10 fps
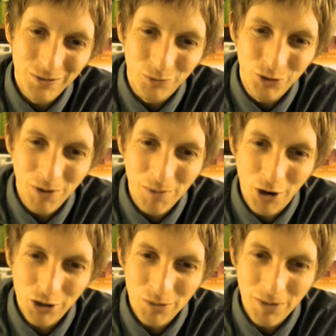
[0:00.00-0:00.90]
Move my
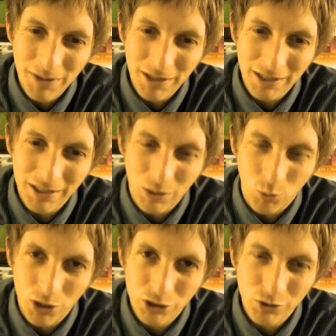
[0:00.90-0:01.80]
marker maybe
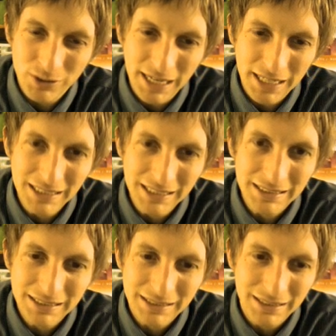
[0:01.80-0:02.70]
one or two
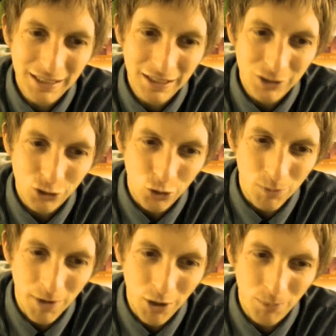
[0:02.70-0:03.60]
seconds. Go to
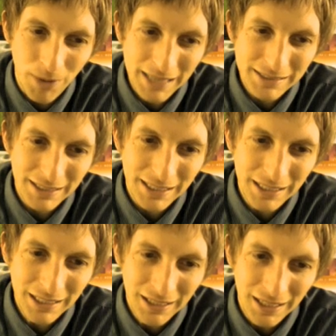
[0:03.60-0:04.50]
my
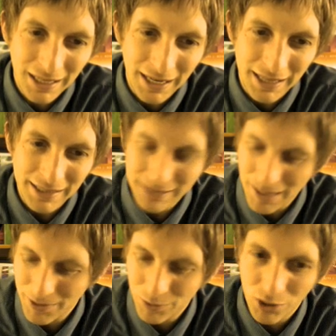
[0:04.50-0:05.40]
opacity, and then
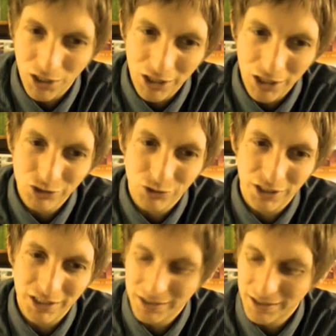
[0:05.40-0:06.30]
type in
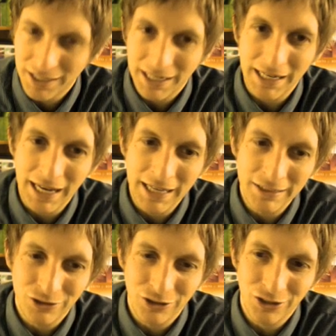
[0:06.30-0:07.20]
100, hit
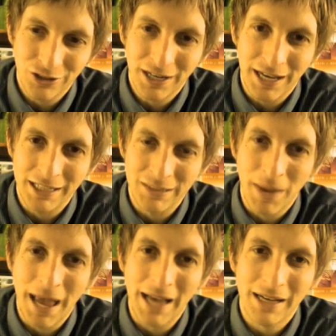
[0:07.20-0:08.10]
enter, and it's
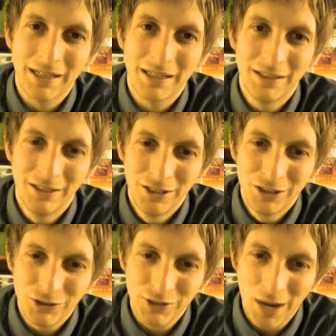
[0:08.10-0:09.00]
back.
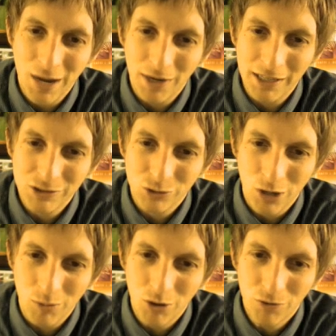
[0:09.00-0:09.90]
So now when I
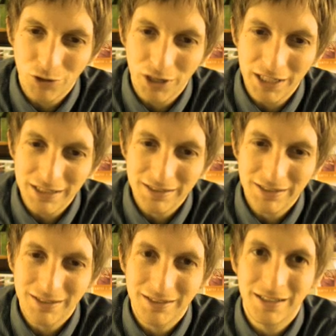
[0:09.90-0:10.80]
scrub over it,
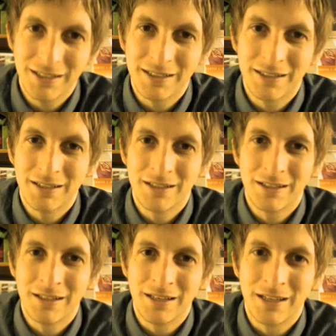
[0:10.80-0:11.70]

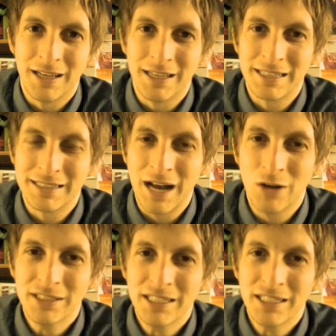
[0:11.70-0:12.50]
it says house